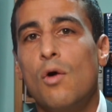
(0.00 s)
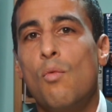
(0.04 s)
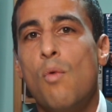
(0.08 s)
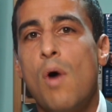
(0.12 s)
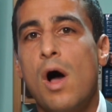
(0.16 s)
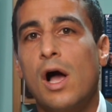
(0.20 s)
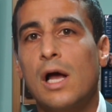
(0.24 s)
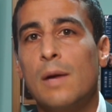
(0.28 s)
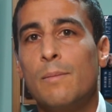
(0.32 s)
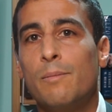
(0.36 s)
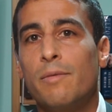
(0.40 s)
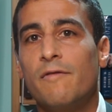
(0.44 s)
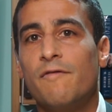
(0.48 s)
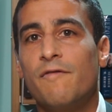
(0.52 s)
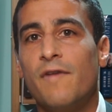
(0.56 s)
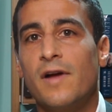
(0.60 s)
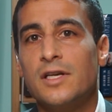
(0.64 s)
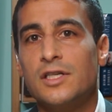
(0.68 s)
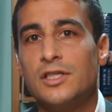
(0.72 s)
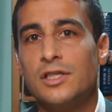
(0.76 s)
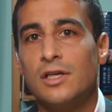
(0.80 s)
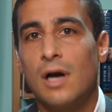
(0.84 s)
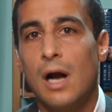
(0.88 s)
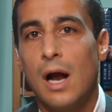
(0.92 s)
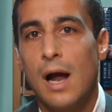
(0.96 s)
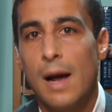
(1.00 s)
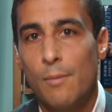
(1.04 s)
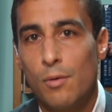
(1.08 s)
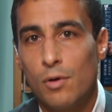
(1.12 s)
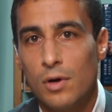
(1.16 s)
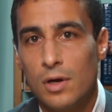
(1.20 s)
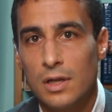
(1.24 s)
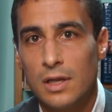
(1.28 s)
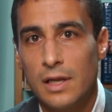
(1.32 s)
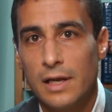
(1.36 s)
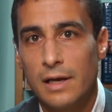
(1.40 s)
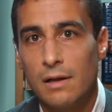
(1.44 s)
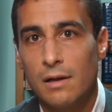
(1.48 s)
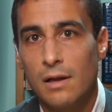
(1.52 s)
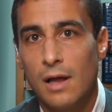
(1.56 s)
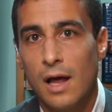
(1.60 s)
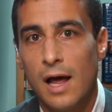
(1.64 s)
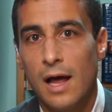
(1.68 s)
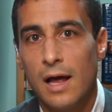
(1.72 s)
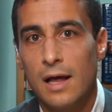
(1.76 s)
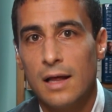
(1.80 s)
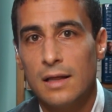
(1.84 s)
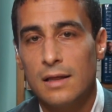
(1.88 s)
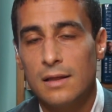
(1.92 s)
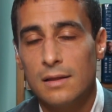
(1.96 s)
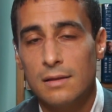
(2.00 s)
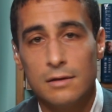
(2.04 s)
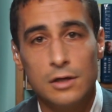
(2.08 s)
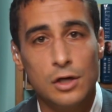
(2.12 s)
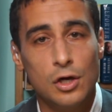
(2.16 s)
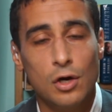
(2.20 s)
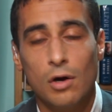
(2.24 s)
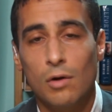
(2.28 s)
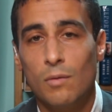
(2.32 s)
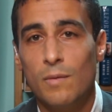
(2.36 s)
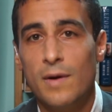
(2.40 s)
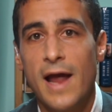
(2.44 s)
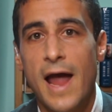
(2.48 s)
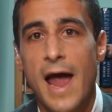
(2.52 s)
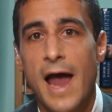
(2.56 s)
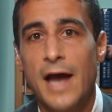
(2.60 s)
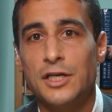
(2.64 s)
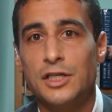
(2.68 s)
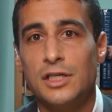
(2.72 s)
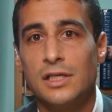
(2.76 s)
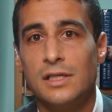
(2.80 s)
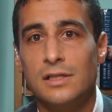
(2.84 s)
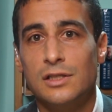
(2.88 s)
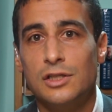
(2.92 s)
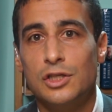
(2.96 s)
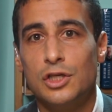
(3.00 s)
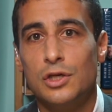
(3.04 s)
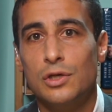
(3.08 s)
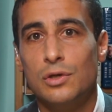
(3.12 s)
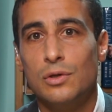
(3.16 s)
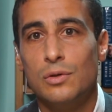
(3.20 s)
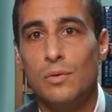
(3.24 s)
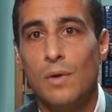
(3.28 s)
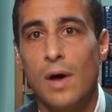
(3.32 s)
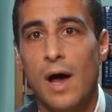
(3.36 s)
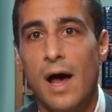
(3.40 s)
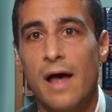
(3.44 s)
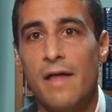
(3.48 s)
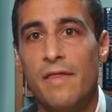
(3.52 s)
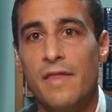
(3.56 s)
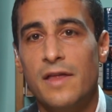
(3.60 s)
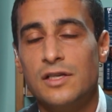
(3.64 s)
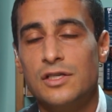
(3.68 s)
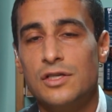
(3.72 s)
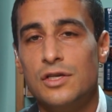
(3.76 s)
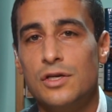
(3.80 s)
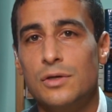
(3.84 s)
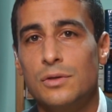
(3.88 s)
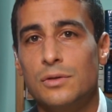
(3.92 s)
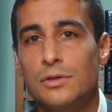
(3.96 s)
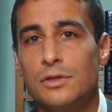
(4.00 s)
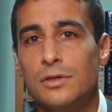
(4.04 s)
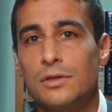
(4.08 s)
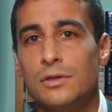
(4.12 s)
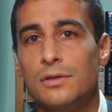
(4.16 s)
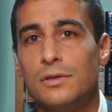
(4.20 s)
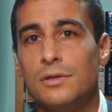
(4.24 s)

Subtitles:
Welcome, Professor AbuKhalil. Your reaction to this news?